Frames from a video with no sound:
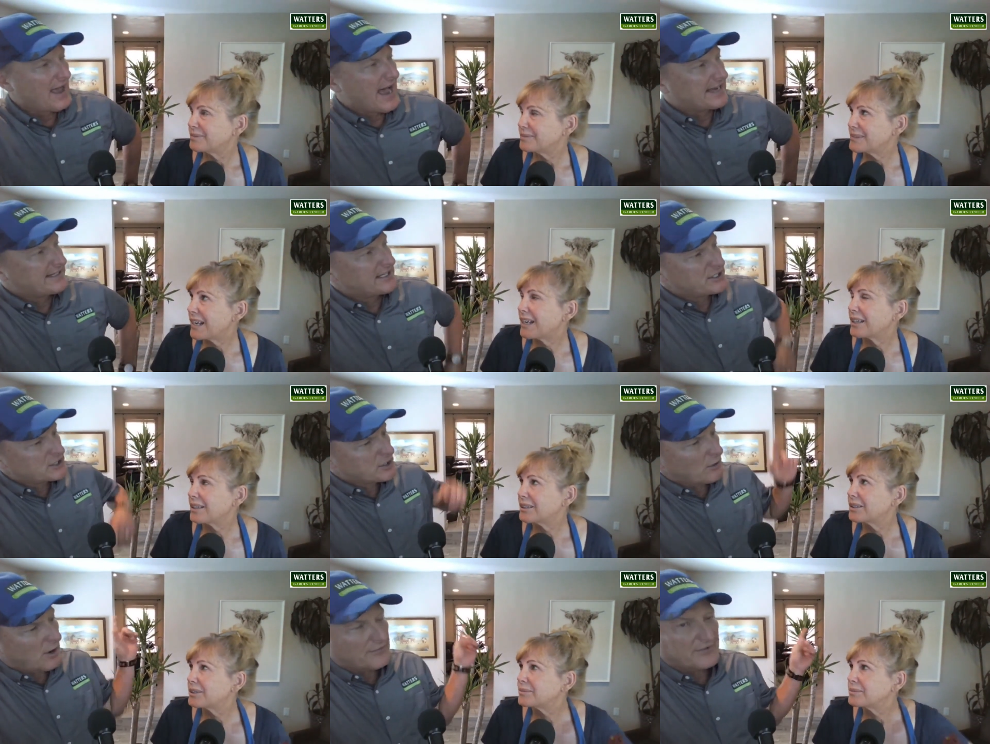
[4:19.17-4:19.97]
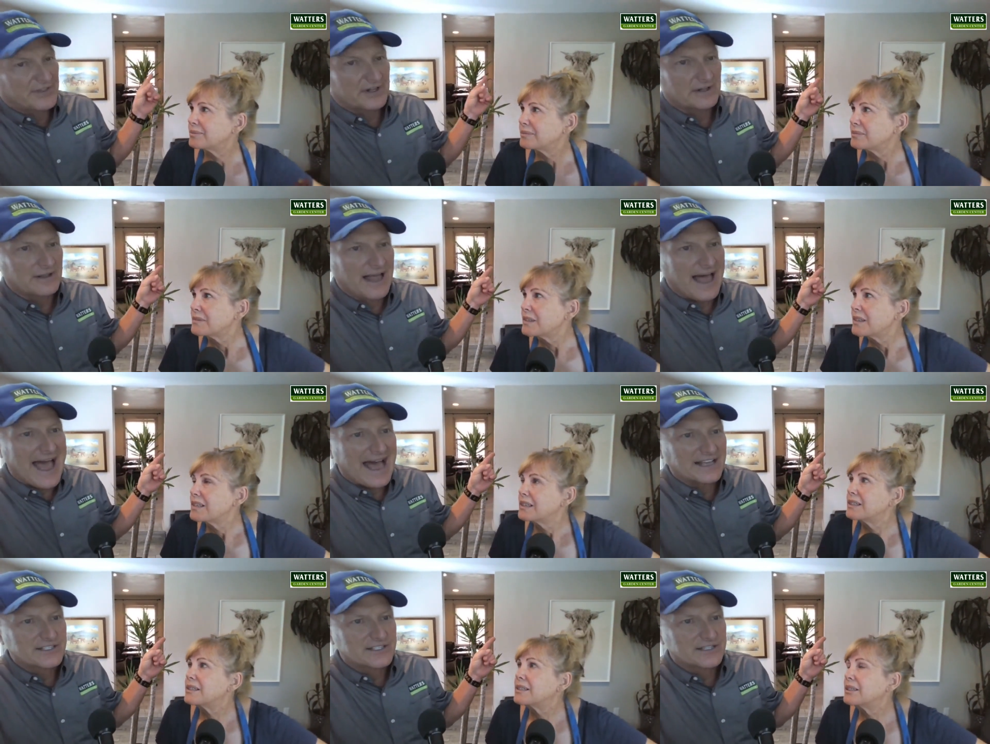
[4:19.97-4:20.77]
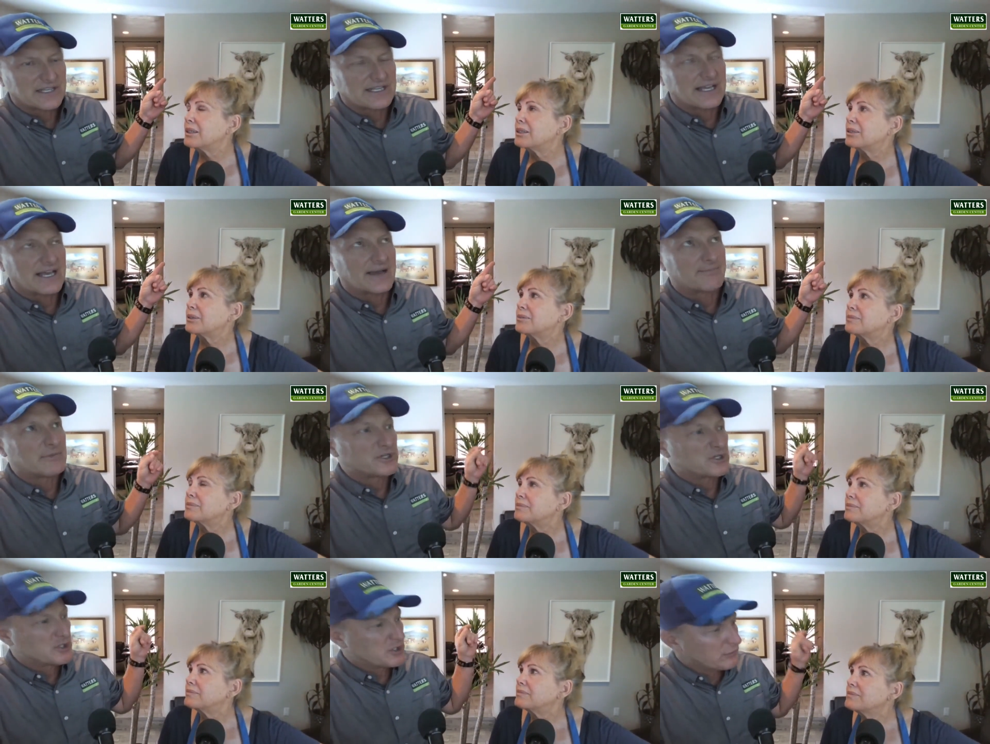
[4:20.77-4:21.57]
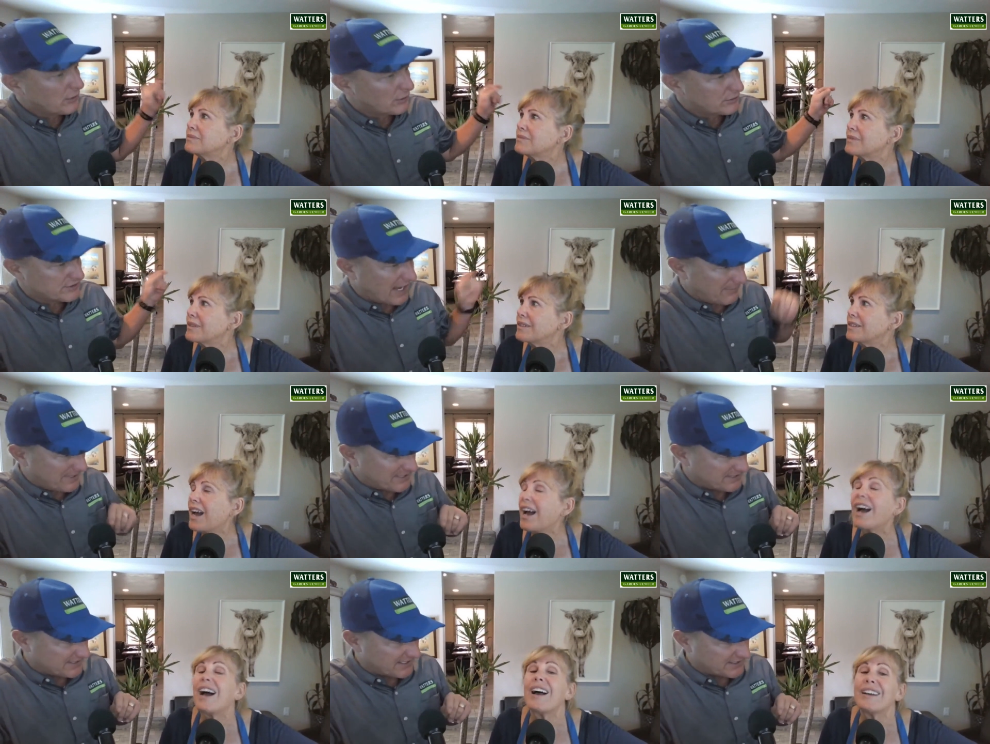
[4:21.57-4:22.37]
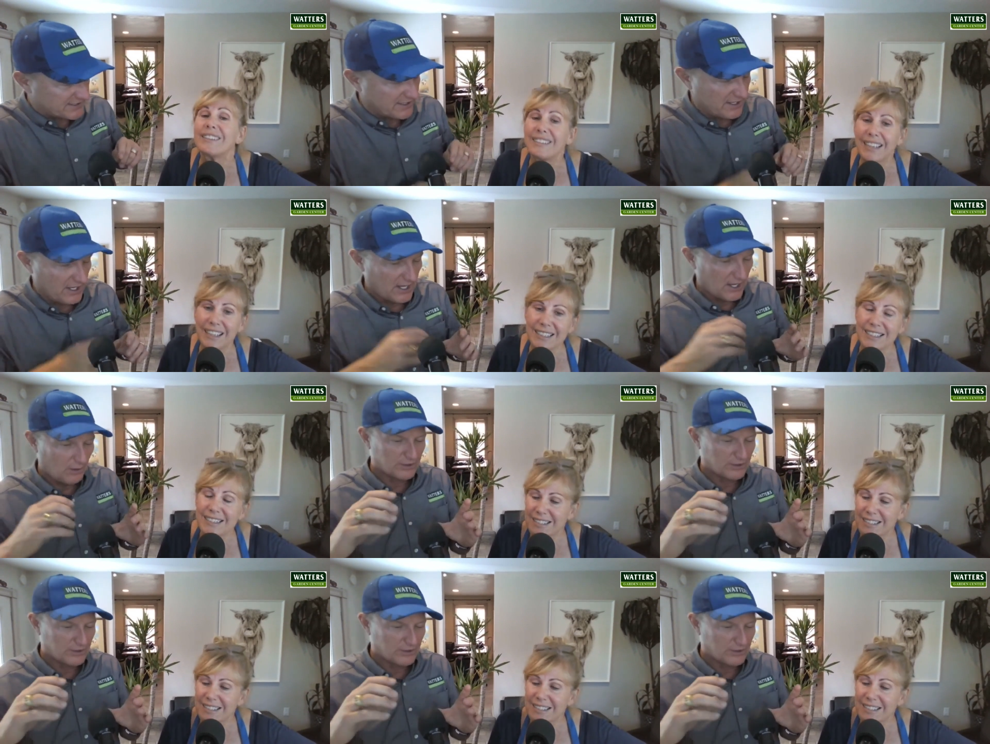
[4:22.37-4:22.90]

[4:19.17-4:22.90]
Speaker 1: I did show off at the class the uh, moscheutos ah, hibiscus, yes.